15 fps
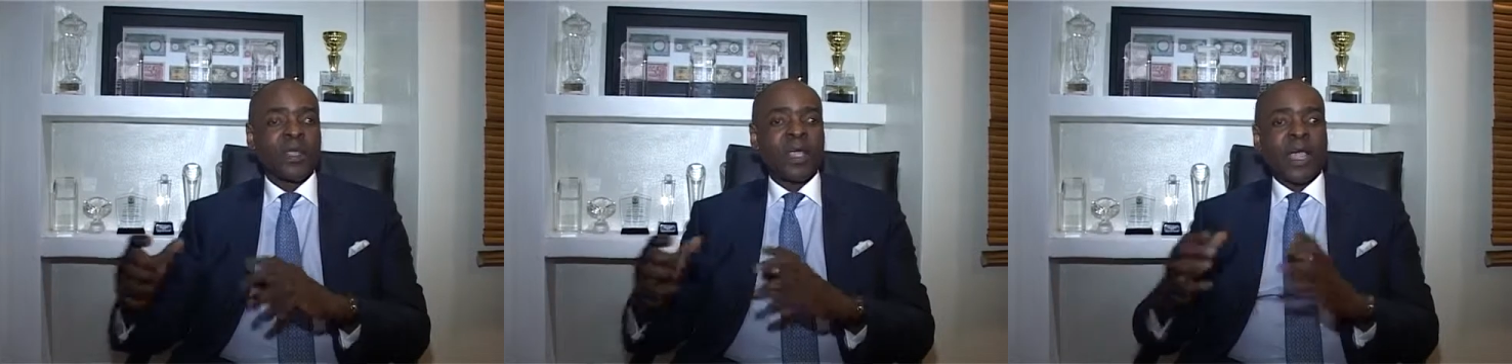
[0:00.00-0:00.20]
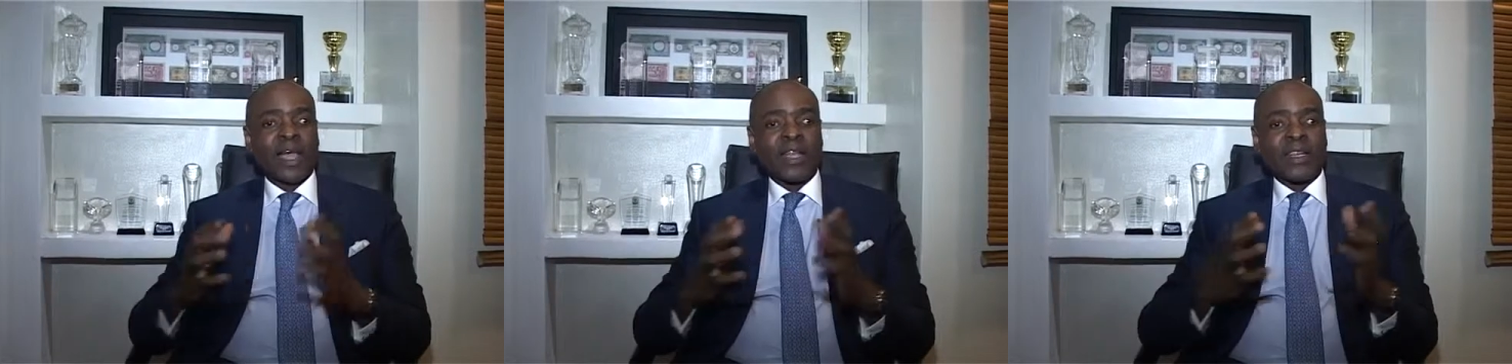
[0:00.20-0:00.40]

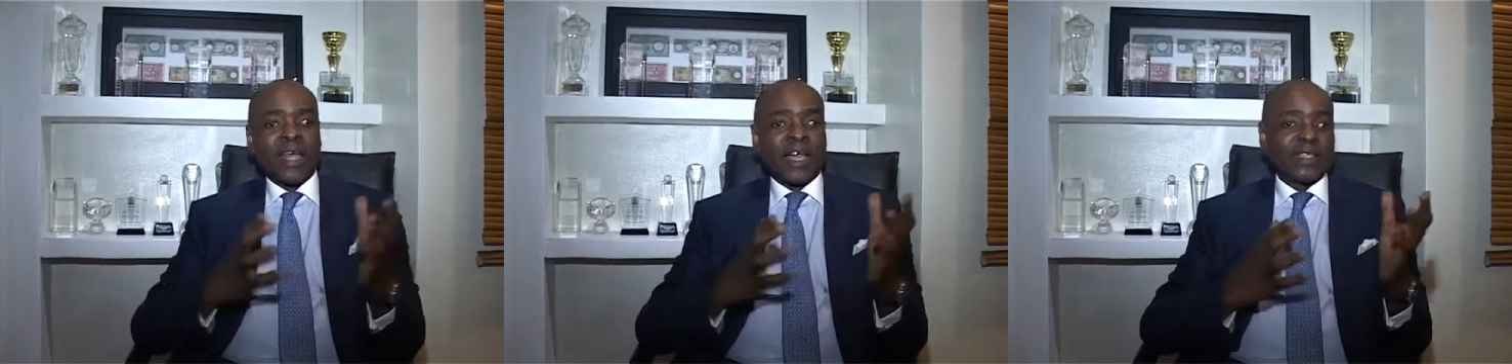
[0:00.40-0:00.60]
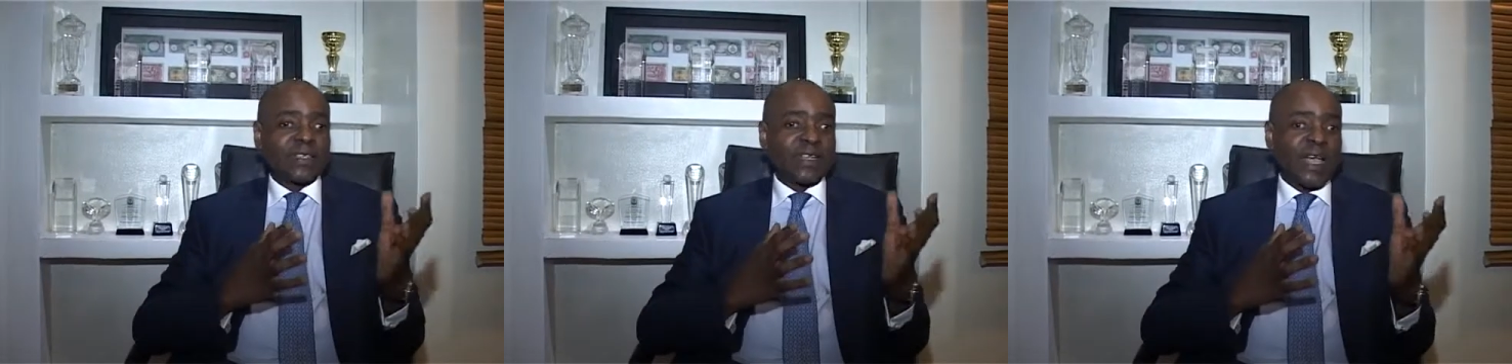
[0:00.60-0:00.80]
and
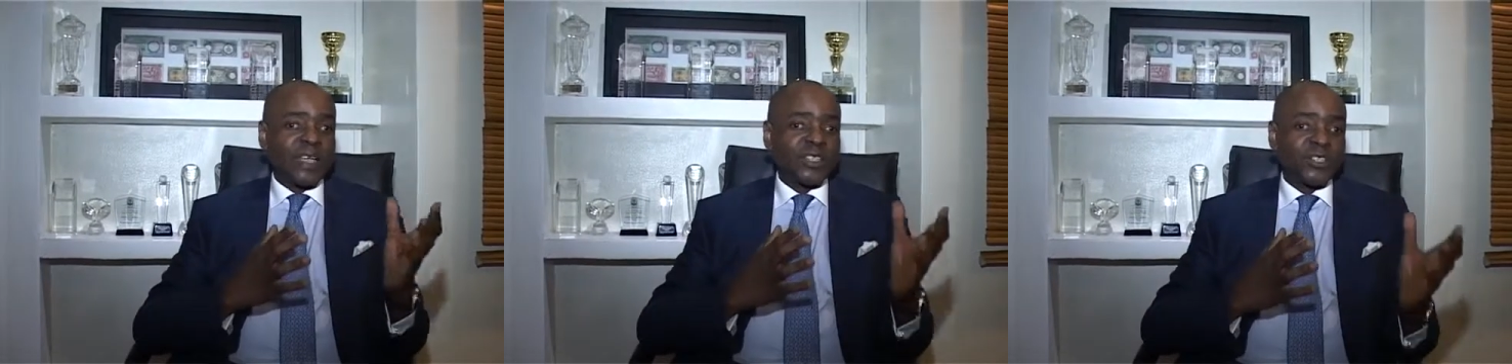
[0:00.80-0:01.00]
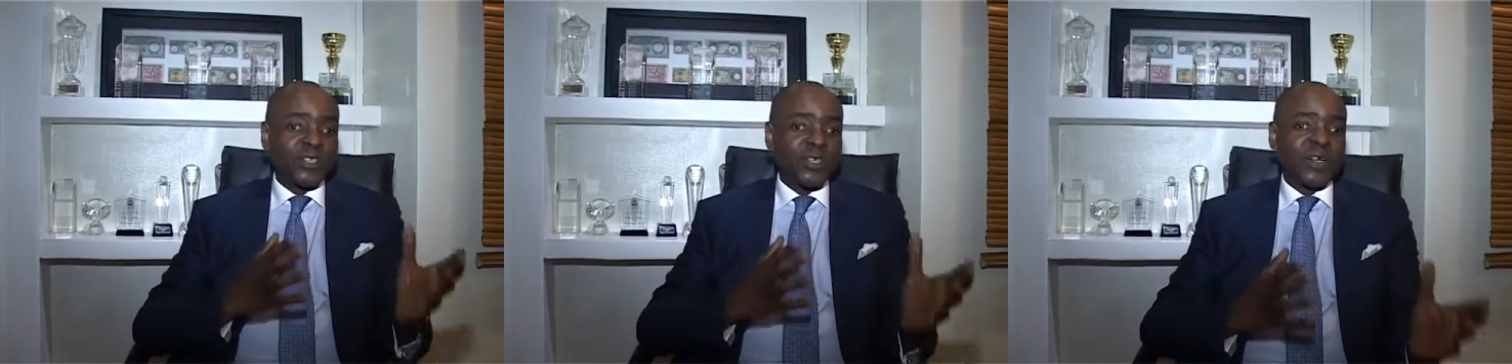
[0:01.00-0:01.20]
that
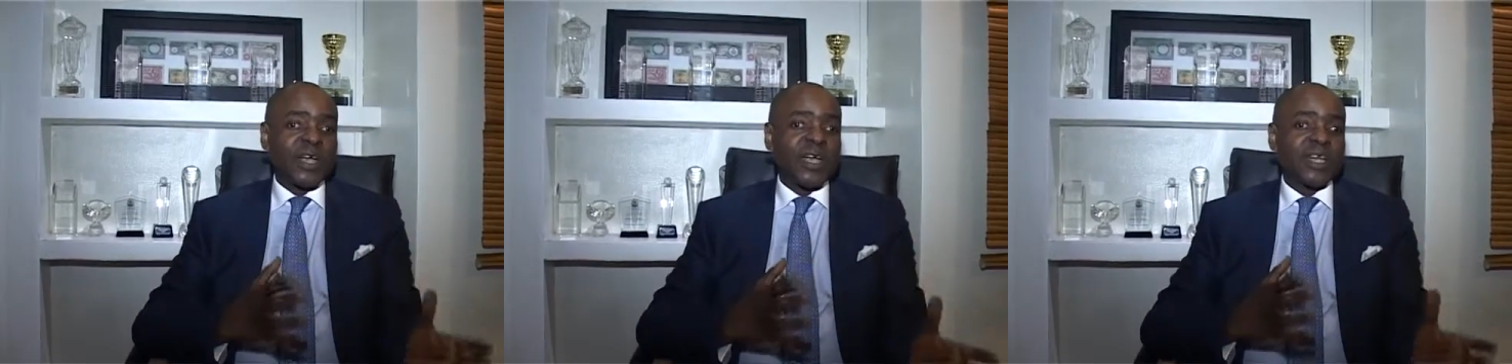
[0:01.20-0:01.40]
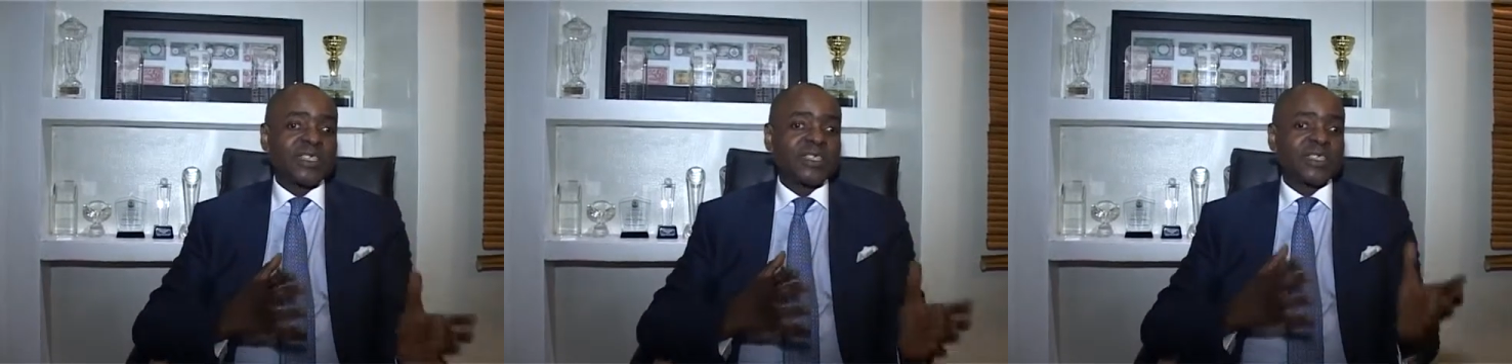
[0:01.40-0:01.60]

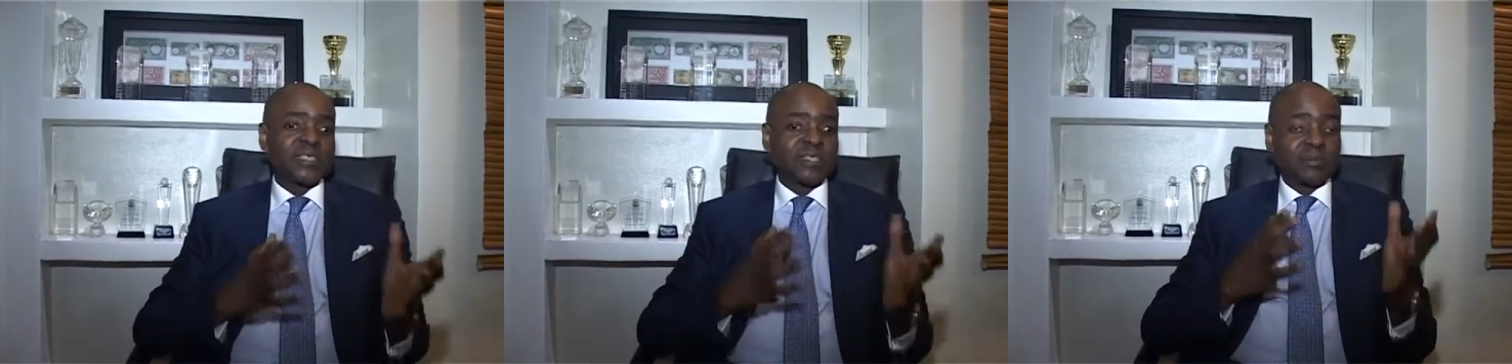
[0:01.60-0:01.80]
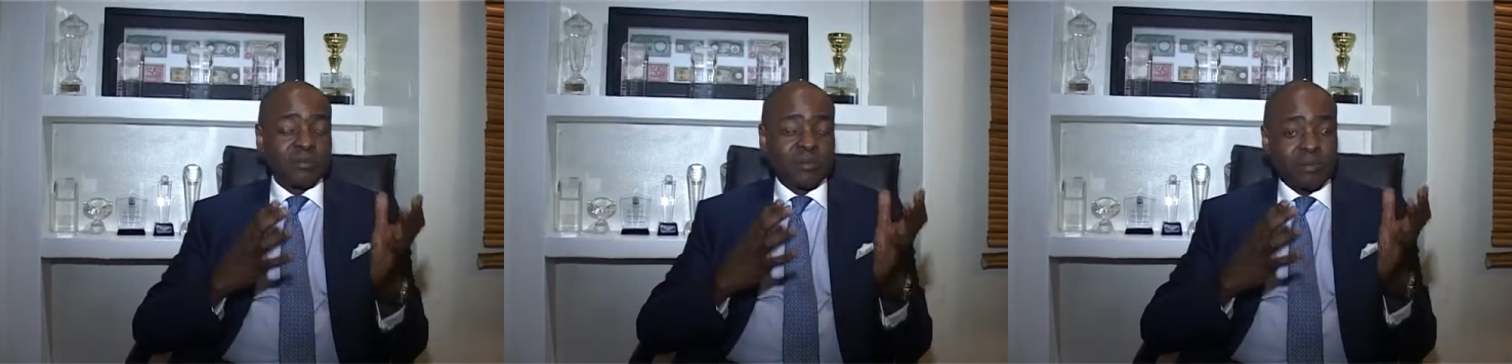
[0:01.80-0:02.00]

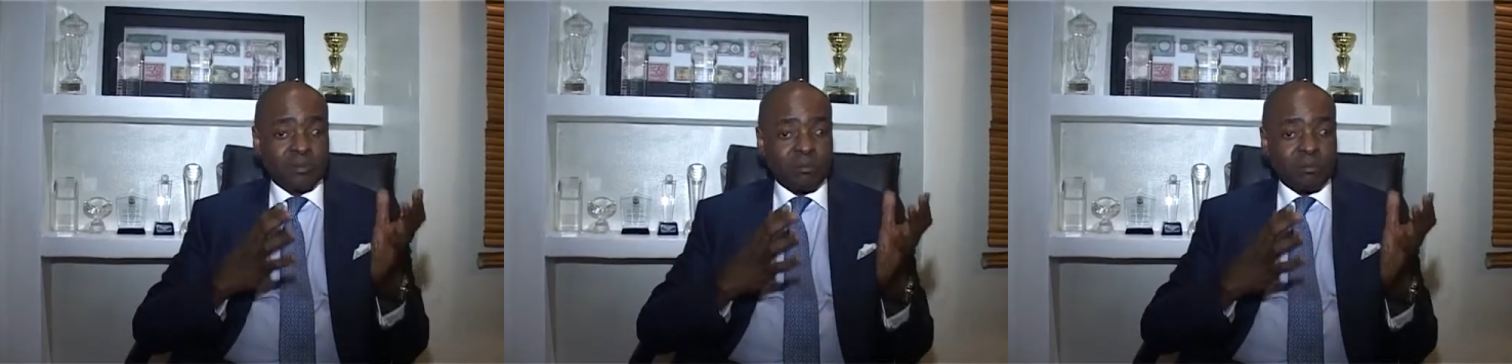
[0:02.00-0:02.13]
Nigeria's